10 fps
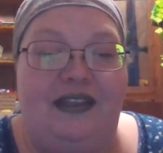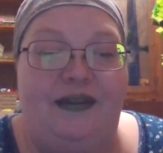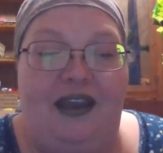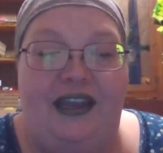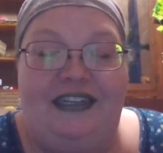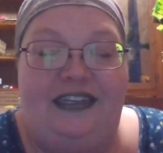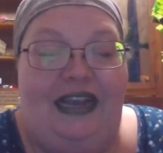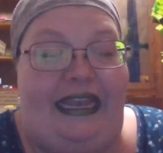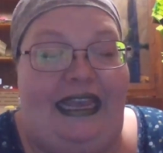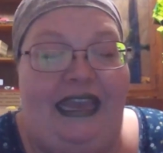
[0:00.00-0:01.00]
I,
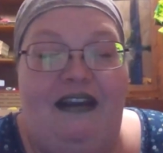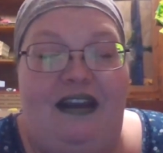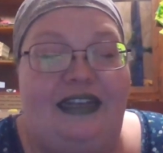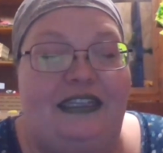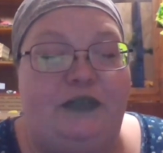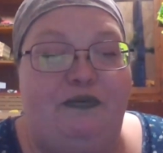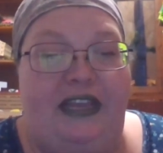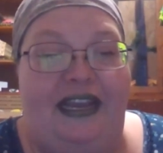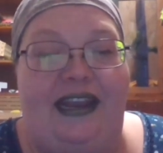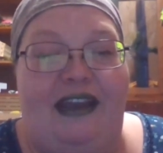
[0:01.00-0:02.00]
I cannot
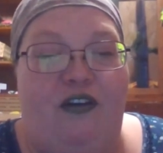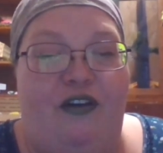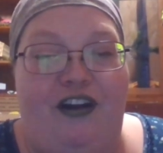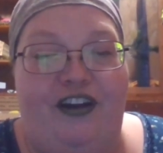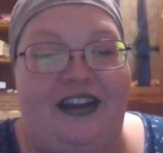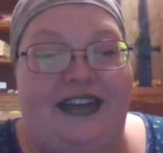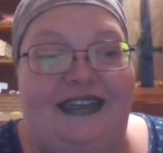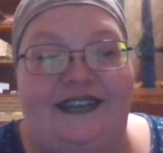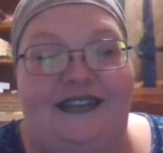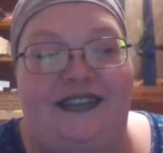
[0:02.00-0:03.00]
explain how hard it
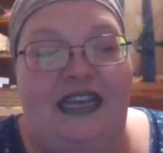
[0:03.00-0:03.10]
is